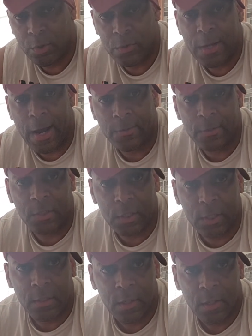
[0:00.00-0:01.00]
what you guys are
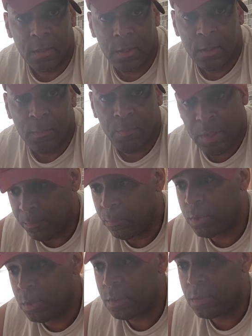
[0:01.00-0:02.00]
seeing.
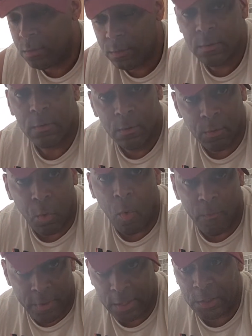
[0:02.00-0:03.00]
People just
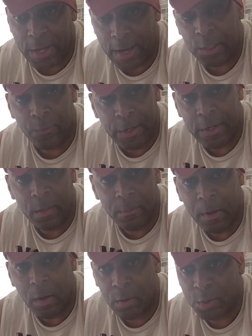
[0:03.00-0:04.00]
over-exaggerating
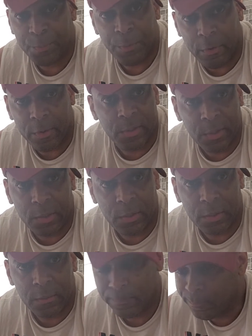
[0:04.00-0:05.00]
about a sparring
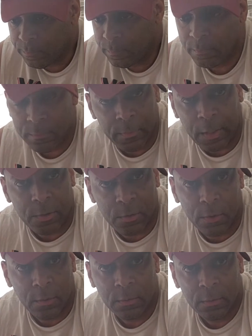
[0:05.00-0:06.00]
session. That's
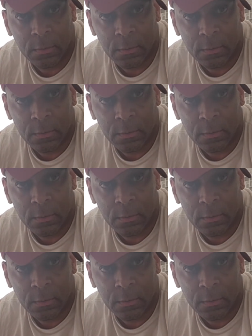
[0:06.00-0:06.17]
all.